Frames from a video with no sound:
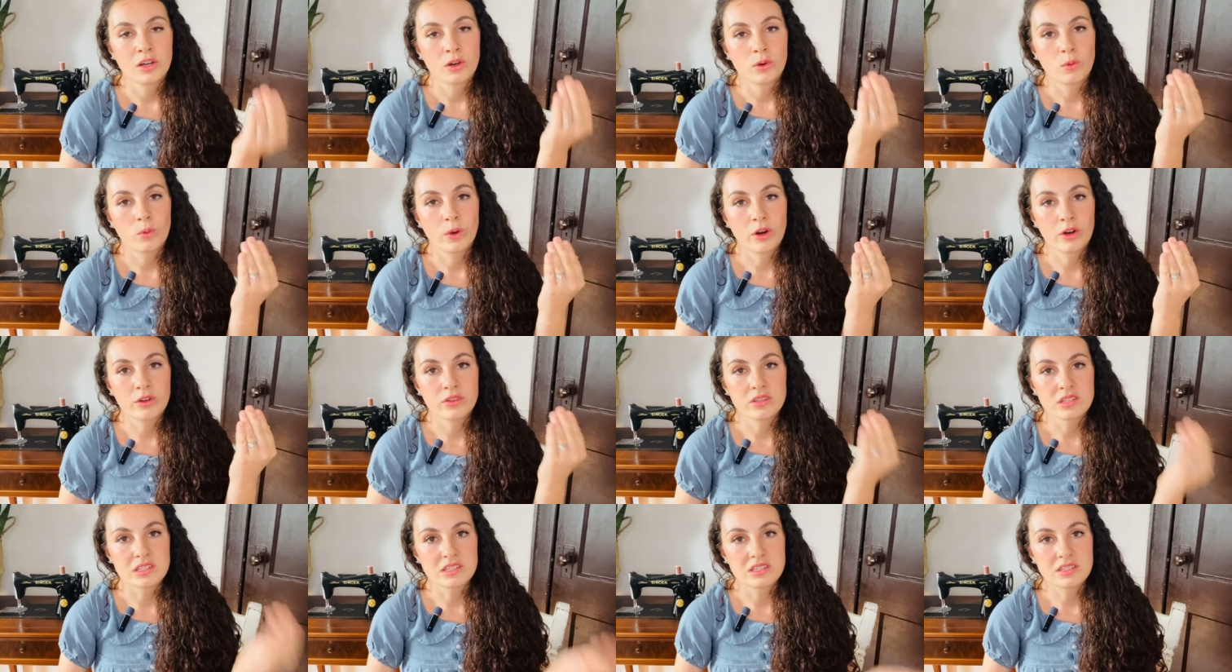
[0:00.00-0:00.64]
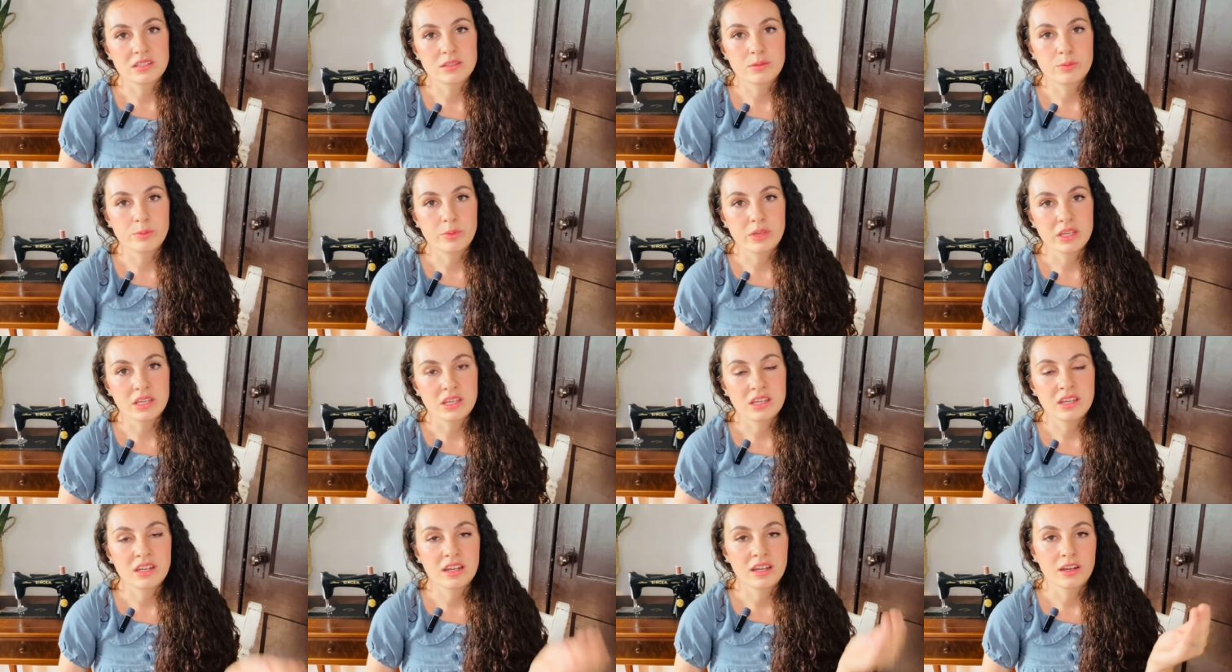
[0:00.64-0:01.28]
where the
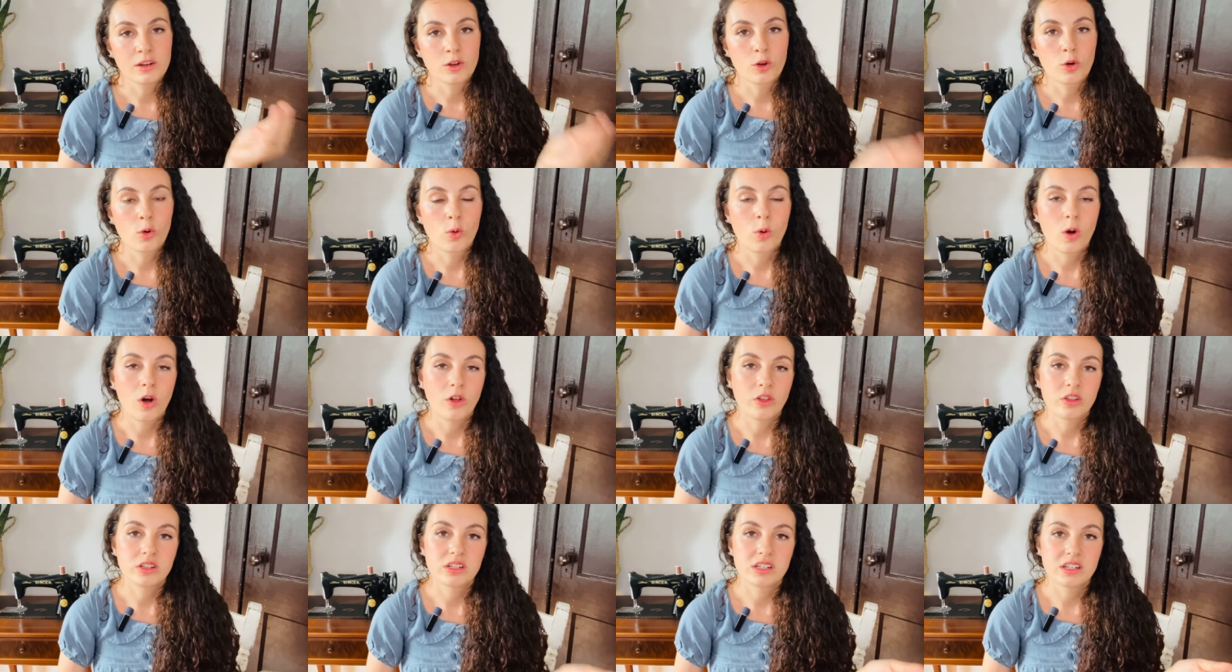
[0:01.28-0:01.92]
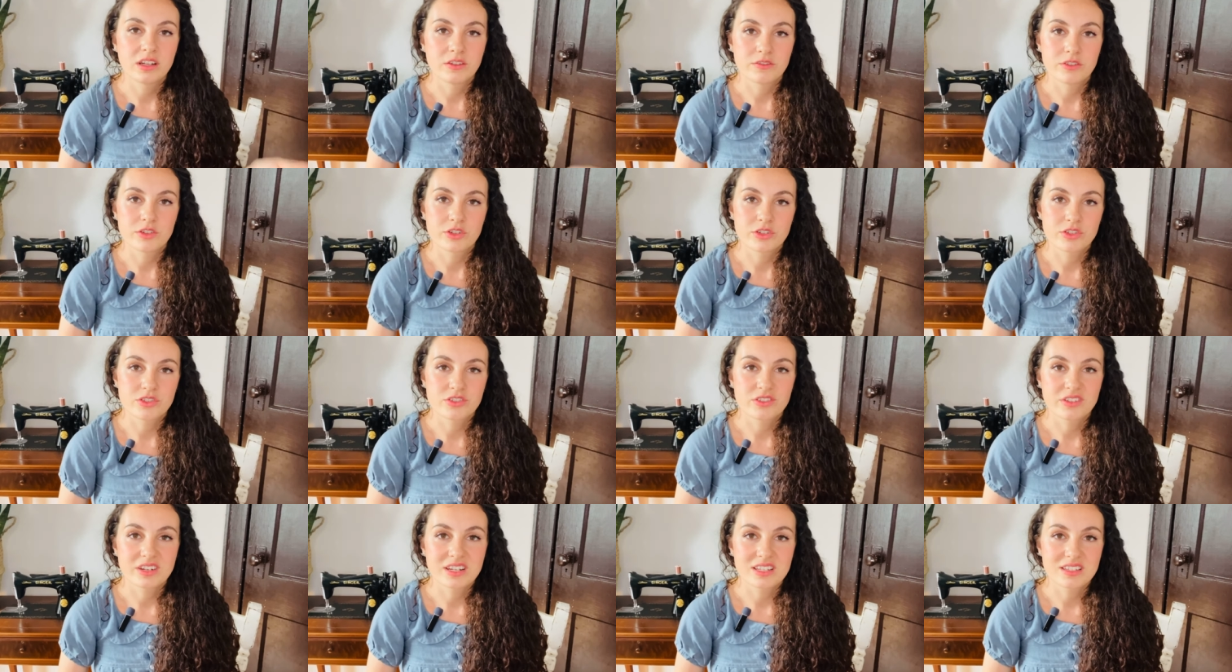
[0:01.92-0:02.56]
speed and quality of your
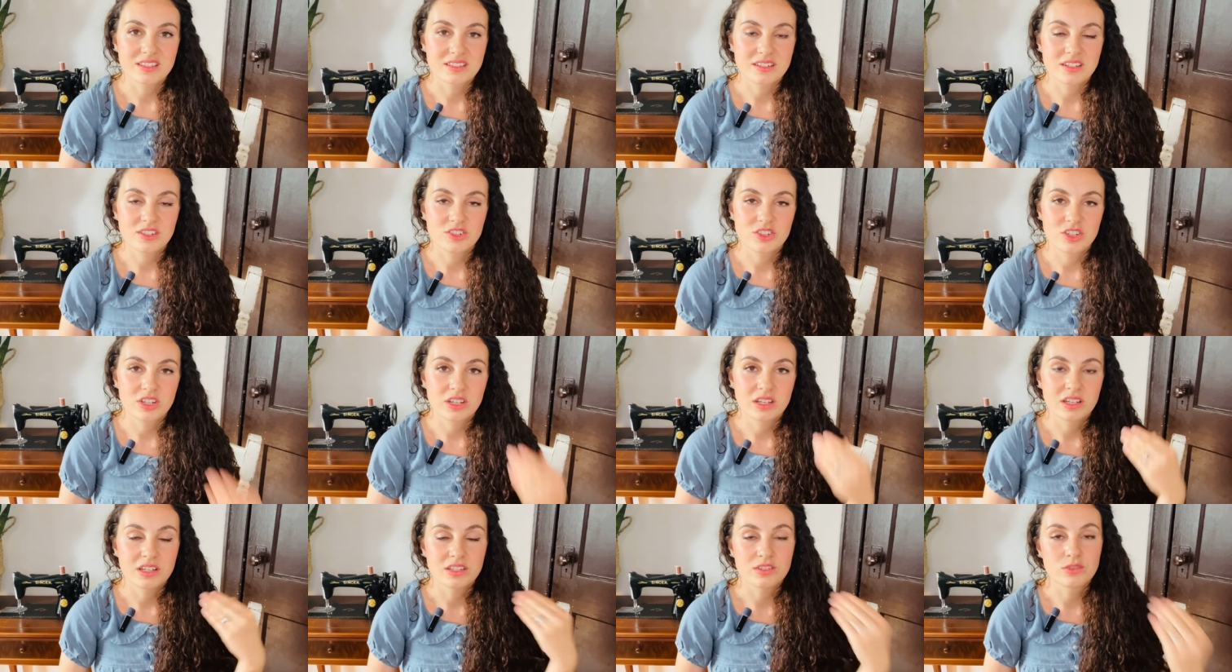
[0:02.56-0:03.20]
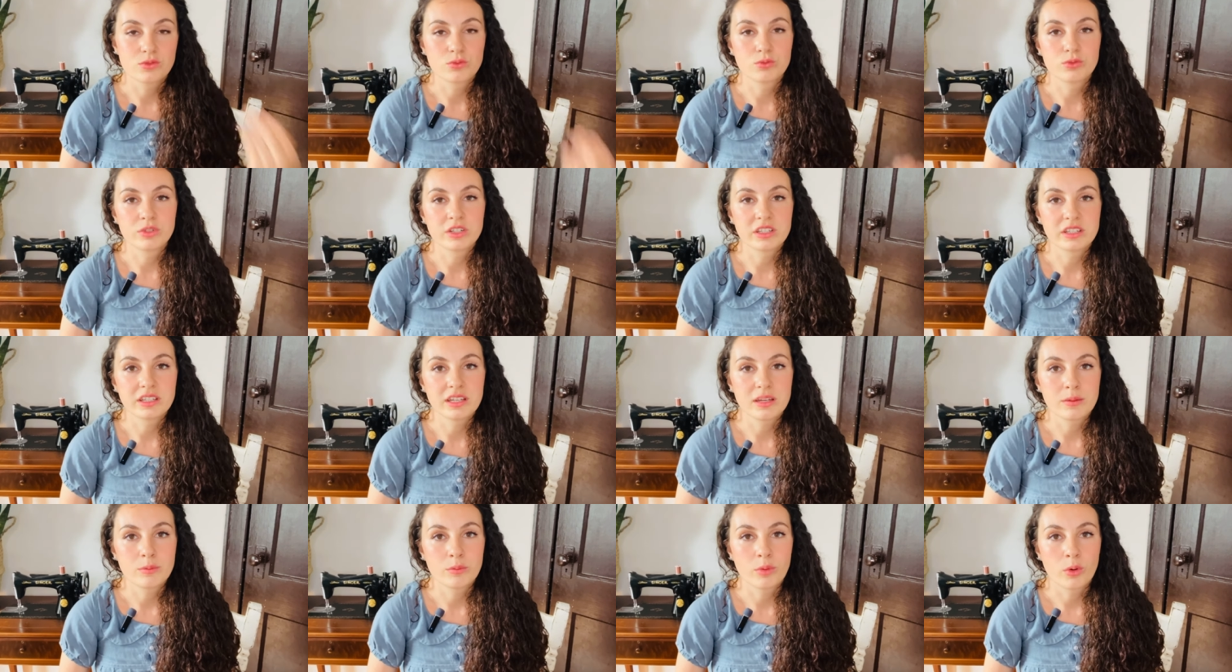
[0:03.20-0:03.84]
straight stitching is
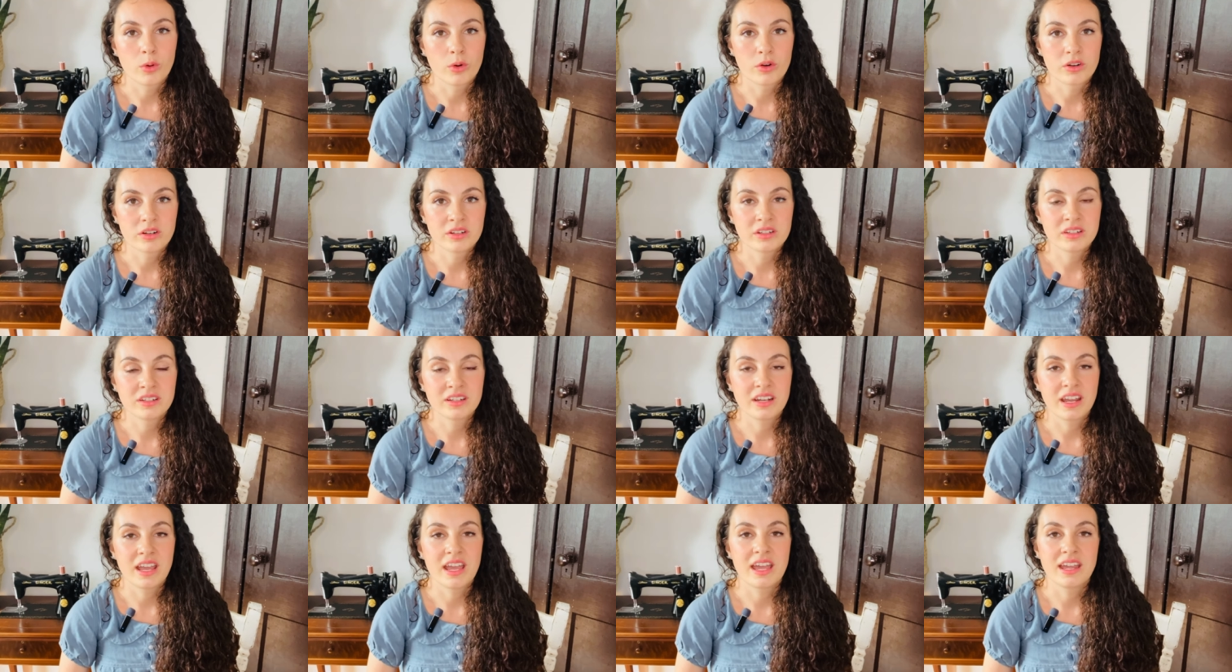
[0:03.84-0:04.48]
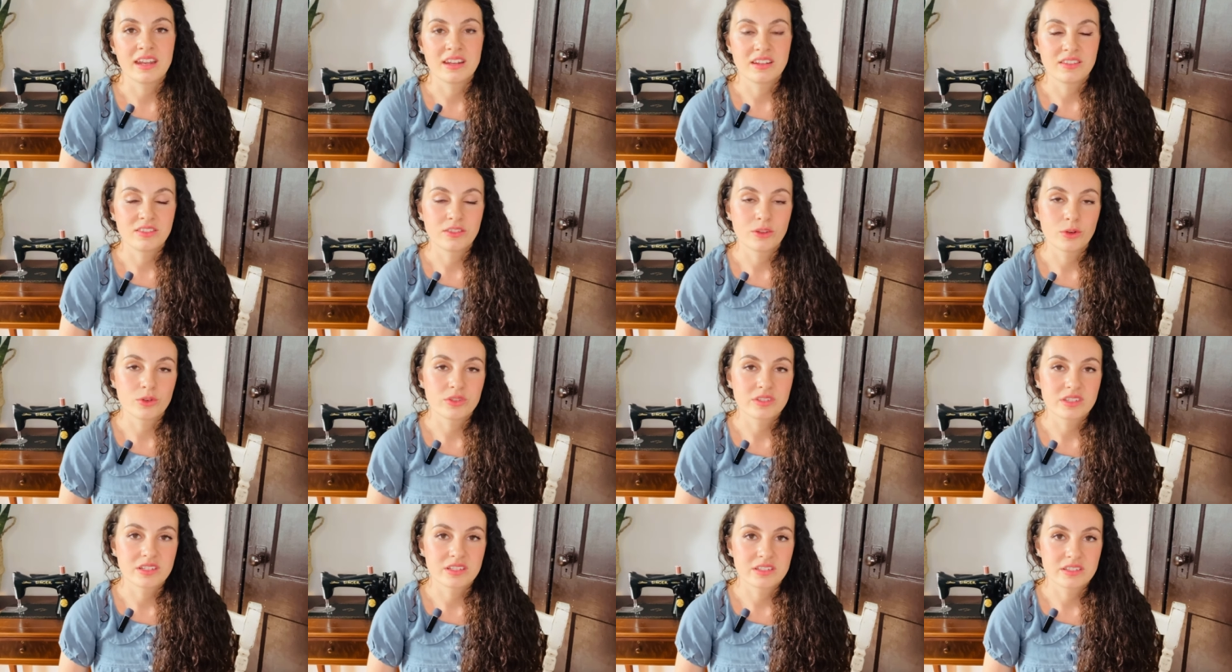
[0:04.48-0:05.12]
really important. And in
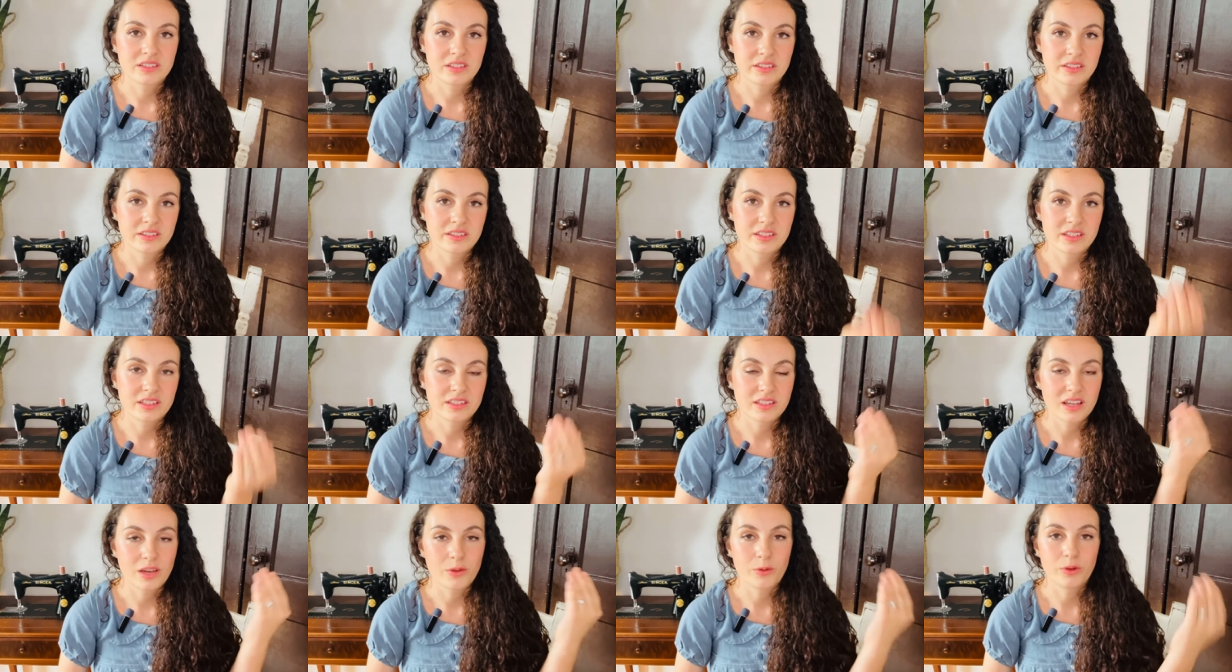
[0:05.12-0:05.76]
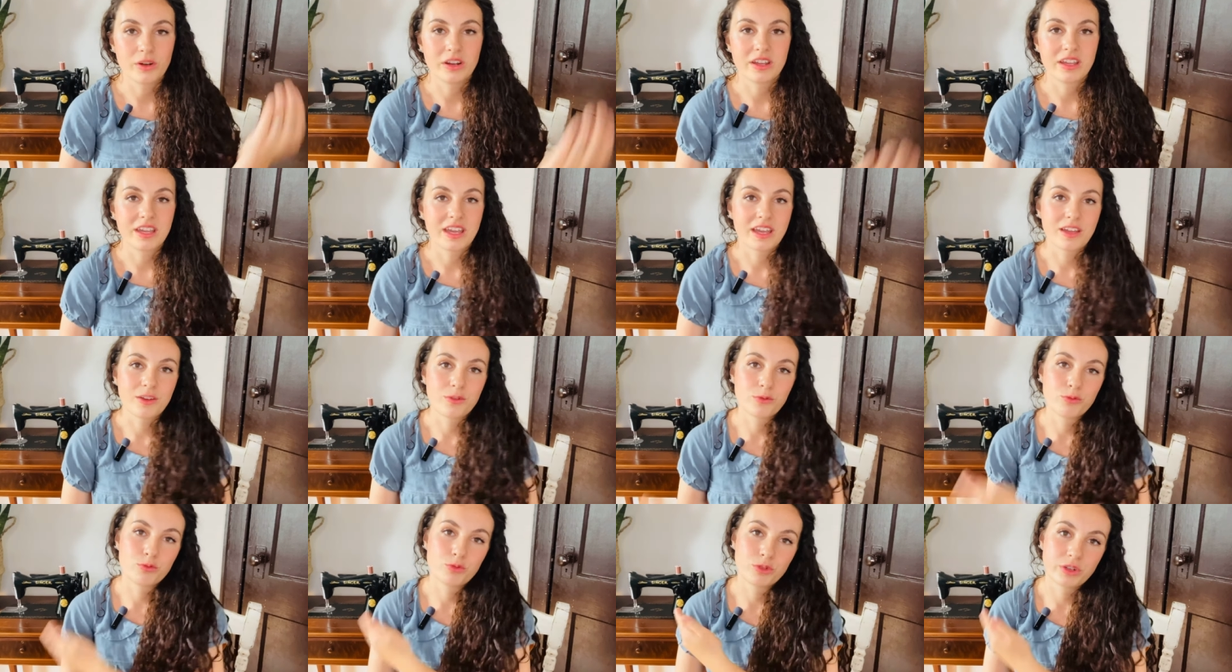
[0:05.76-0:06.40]
those instances, I would
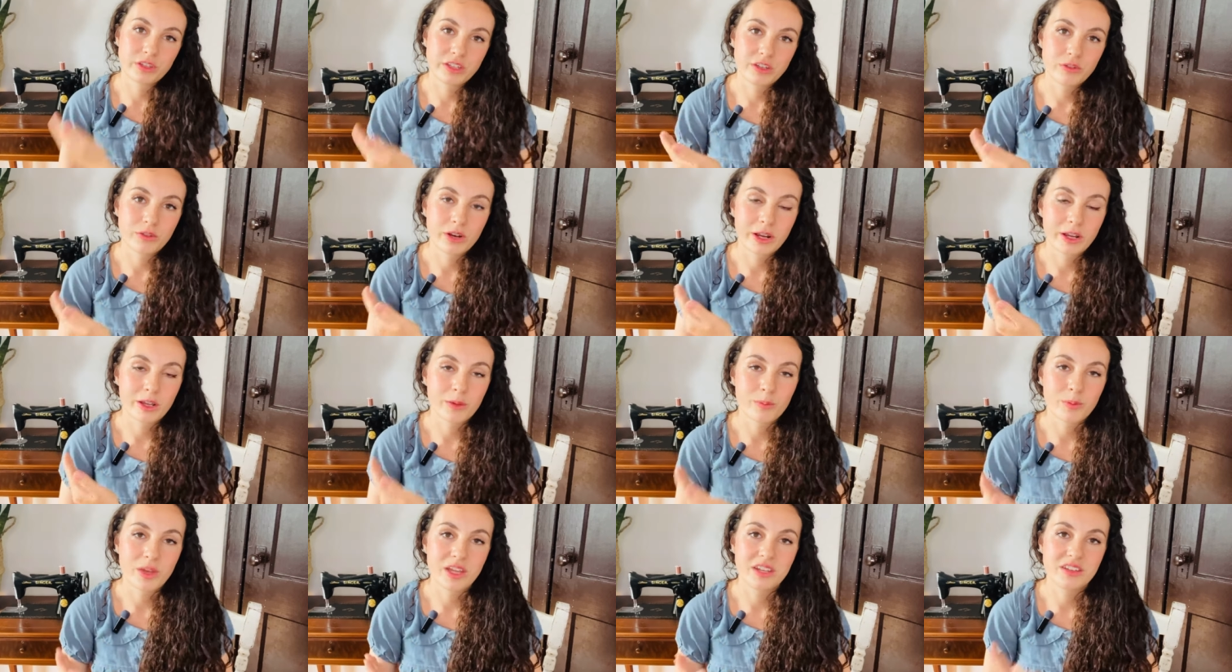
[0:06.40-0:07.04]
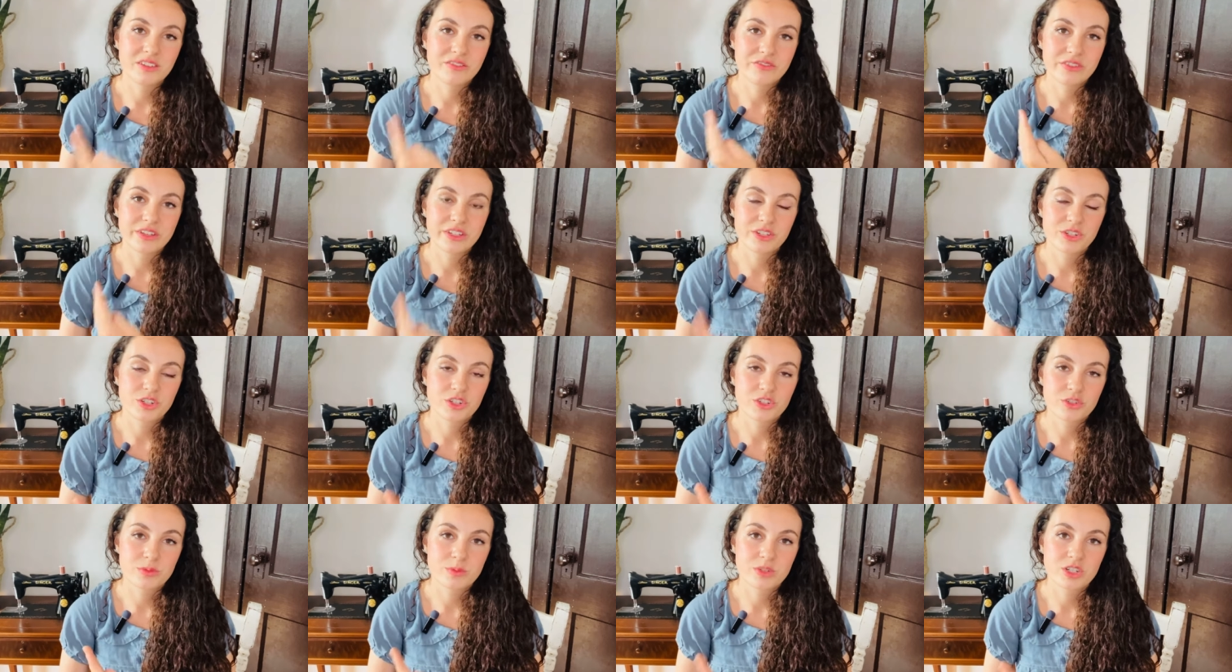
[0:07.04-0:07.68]
again really recommend a
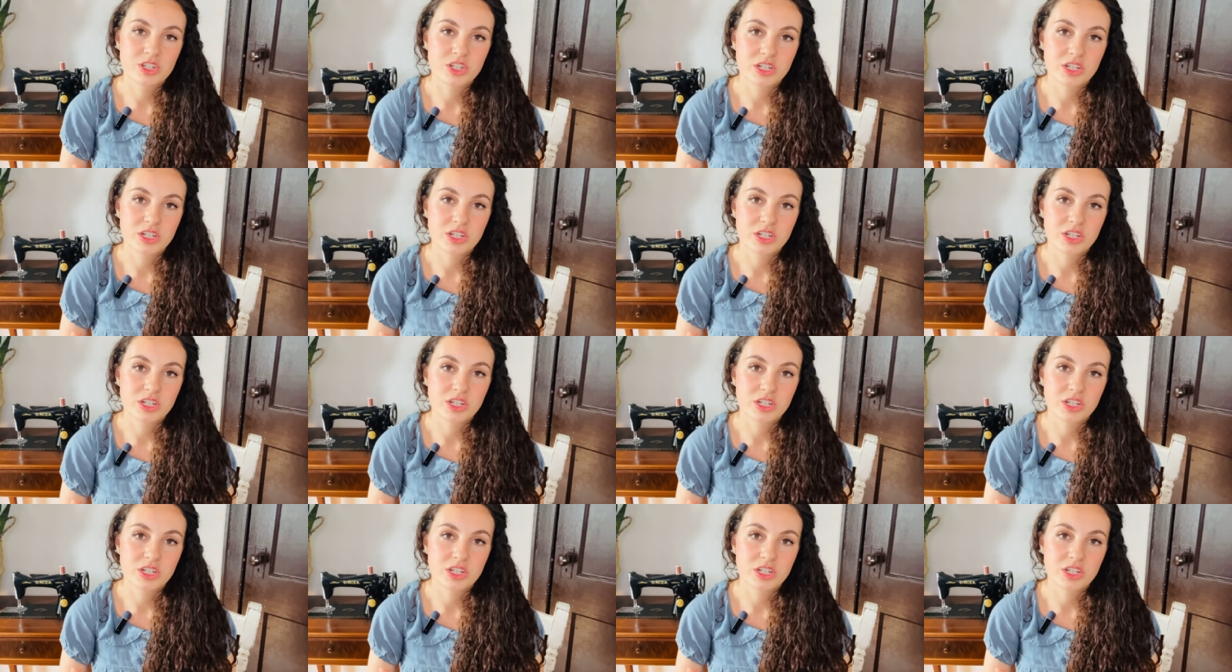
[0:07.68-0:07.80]
vintage machine.